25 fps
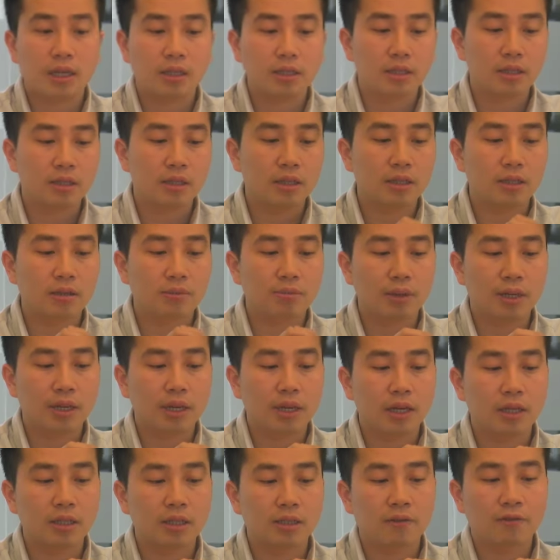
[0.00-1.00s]
is
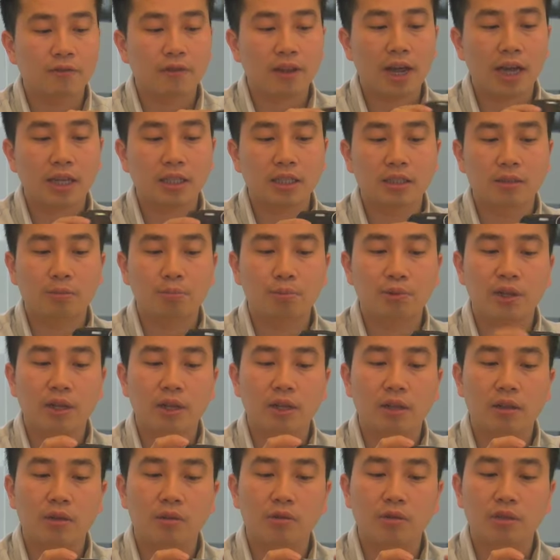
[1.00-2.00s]
because the flash is pretty
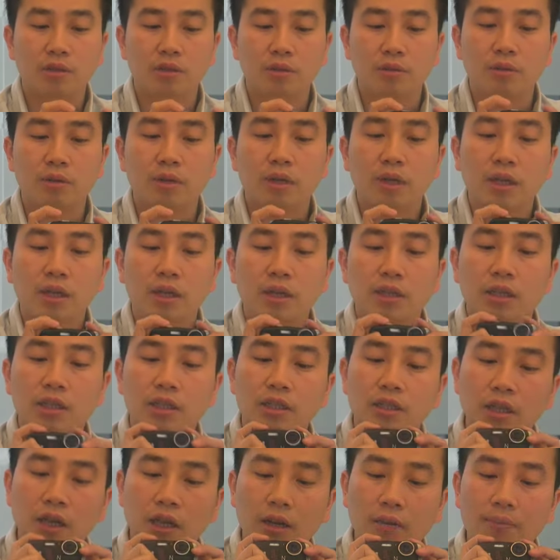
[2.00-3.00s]
close to the
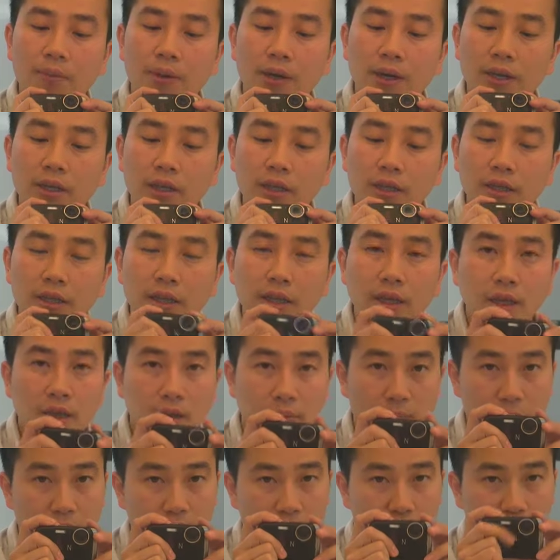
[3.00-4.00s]
shutter button,
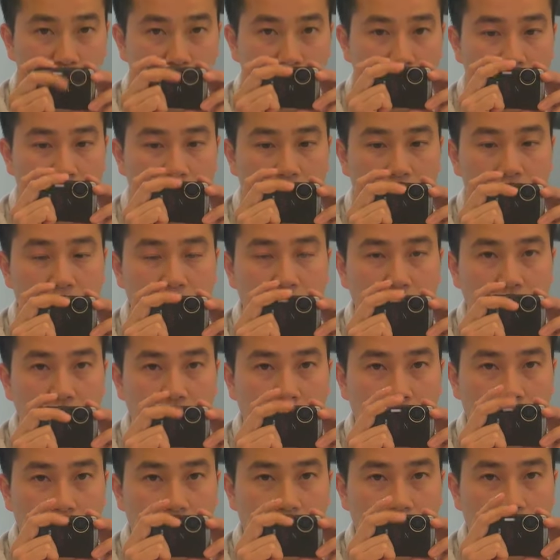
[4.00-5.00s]
make sure your hands are
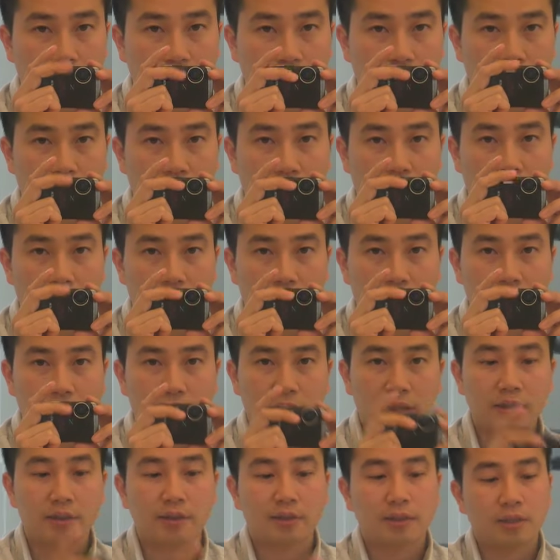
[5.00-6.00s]
not covering that flash.
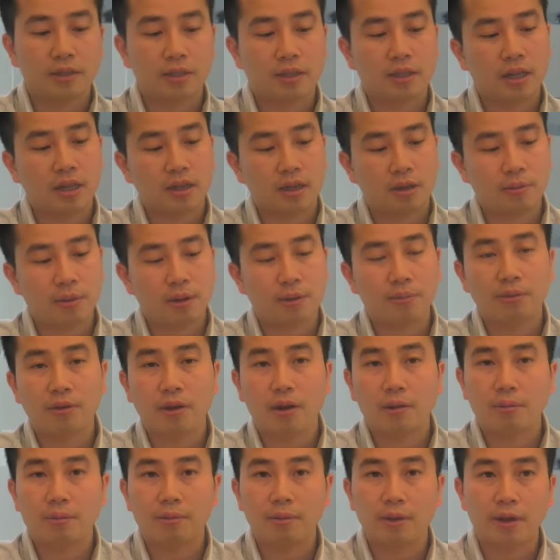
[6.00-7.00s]
That could be a
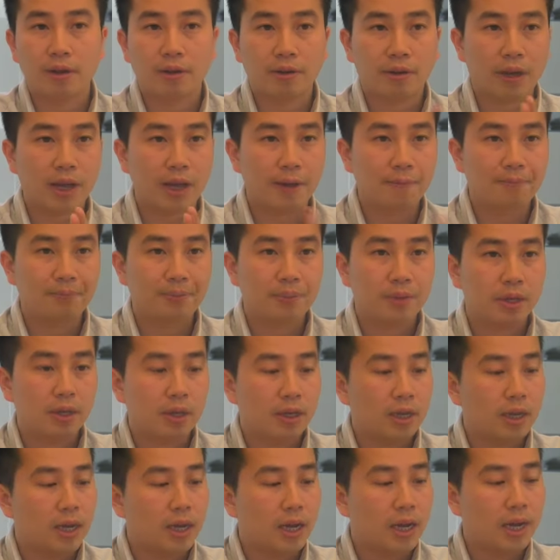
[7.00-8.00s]
problem there, okay?
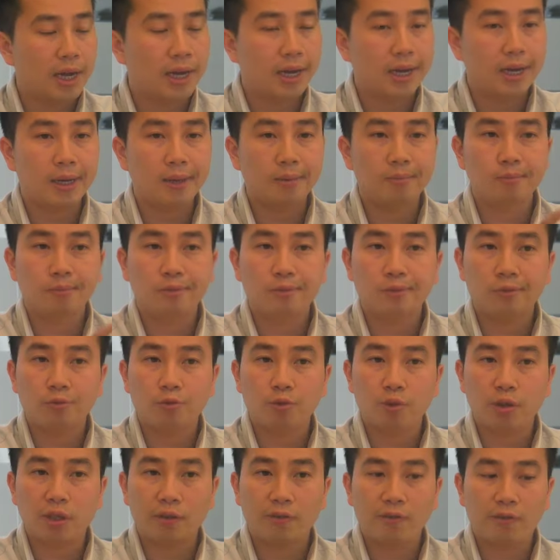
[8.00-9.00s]

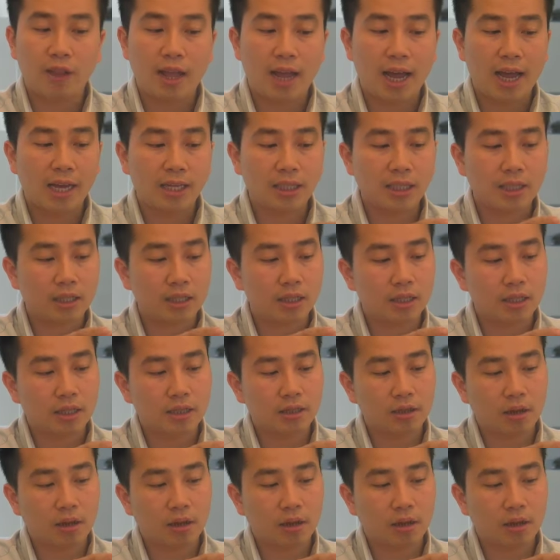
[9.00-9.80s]
We've got the flash. There's